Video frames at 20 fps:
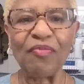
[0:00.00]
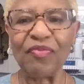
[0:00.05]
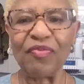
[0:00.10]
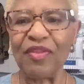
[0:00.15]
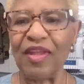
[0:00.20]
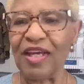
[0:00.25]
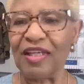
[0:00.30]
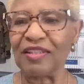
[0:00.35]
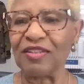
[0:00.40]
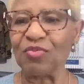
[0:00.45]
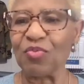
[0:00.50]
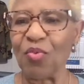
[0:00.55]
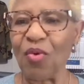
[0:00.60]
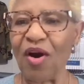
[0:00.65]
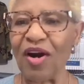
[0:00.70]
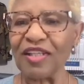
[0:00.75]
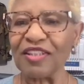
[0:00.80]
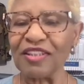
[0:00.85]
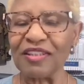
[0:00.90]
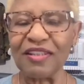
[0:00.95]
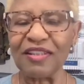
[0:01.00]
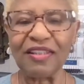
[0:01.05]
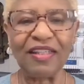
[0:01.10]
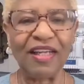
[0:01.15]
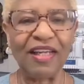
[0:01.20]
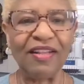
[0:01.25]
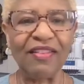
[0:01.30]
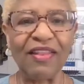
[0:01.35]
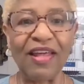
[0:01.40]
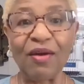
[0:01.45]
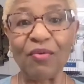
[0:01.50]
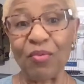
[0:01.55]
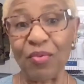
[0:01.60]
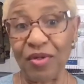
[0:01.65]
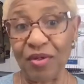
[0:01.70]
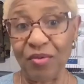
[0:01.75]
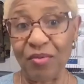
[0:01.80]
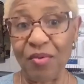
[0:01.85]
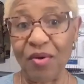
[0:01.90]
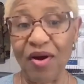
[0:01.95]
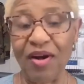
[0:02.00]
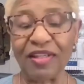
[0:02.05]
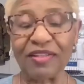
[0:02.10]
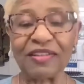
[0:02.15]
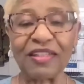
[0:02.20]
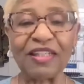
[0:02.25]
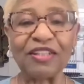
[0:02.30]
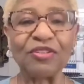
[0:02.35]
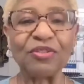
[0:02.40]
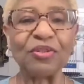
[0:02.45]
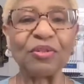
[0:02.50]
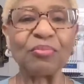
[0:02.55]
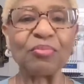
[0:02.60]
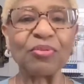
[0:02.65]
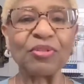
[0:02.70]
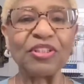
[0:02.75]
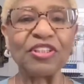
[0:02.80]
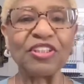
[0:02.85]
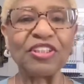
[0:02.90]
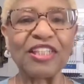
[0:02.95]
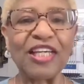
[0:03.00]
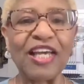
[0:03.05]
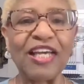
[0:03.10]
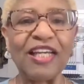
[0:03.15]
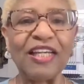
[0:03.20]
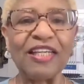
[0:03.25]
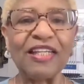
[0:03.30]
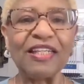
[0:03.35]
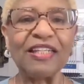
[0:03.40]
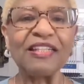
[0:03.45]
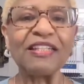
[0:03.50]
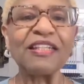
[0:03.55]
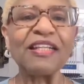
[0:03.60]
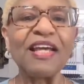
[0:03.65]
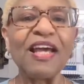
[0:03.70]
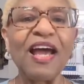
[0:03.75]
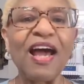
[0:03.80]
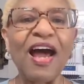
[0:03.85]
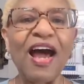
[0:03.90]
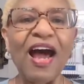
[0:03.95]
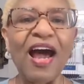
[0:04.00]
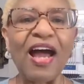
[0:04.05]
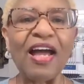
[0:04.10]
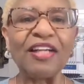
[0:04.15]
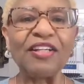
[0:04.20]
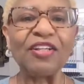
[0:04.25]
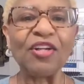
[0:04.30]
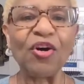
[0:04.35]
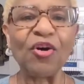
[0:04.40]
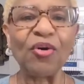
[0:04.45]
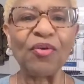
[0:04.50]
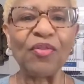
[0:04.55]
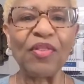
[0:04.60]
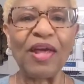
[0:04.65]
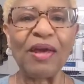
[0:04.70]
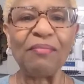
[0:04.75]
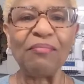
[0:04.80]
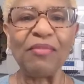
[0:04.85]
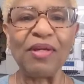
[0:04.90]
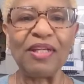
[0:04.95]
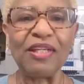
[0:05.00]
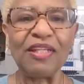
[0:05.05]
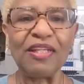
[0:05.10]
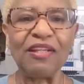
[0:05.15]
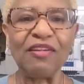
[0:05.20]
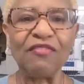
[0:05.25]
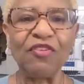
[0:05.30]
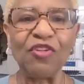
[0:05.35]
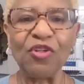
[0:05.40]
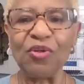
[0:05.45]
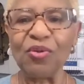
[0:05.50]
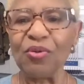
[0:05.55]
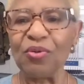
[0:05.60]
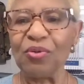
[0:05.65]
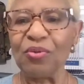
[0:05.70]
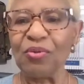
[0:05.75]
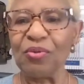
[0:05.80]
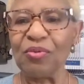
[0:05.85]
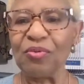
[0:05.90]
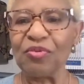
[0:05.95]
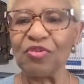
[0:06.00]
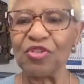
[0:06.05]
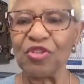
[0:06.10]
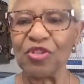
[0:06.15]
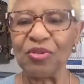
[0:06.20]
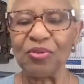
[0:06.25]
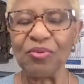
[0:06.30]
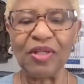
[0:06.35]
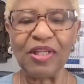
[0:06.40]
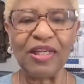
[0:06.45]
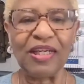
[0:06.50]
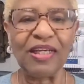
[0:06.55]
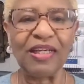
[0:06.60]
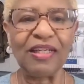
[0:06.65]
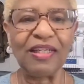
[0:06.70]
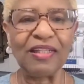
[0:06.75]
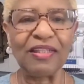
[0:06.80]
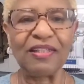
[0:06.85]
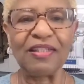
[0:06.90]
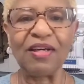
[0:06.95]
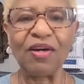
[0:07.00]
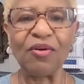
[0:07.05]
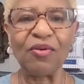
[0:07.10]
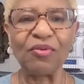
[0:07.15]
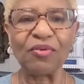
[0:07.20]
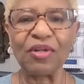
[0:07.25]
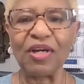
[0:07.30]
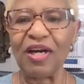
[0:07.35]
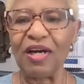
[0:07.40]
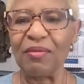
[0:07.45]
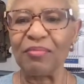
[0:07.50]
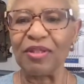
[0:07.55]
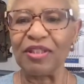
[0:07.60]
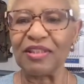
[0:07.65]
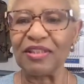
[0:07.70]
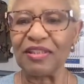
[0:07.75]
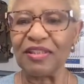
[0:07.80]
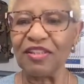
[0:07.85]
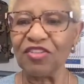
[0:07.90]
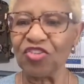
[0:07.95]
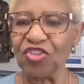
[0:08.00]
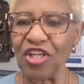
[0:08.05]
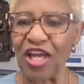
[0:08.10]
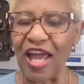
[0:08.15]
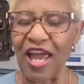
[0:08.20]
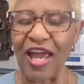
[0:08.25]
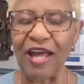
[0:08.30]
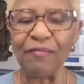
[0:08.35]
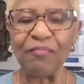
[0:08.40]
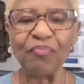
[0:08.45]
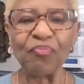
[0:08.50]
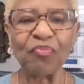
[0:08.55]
that's watching and that will watch. I do appreciate it. I know that many of you tune in and don't come into the chat,